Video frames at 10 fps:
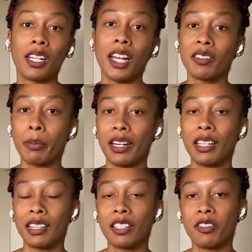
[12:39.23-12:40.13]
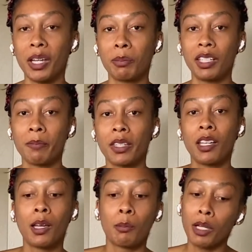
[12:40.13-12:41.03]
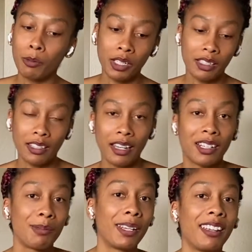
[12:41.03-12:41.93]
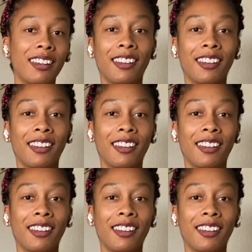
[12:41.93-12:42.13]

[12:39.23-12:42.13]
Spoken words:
everybody in the family. But we'll get to that in a minute.